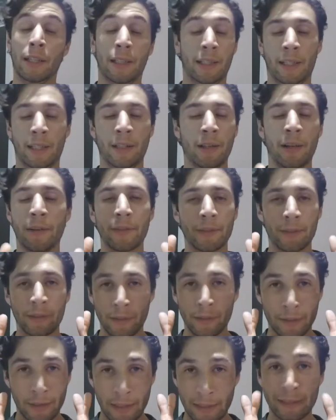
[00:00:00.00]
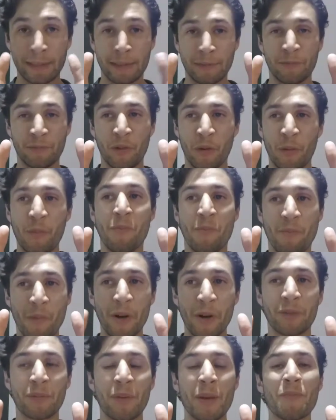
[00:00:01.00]
And obviously, this, for
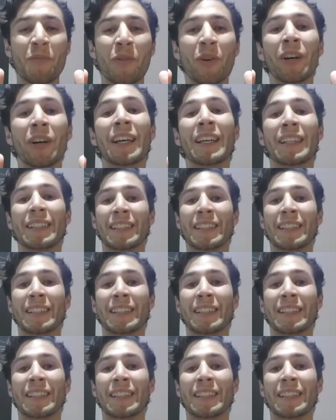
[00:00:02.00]
most people,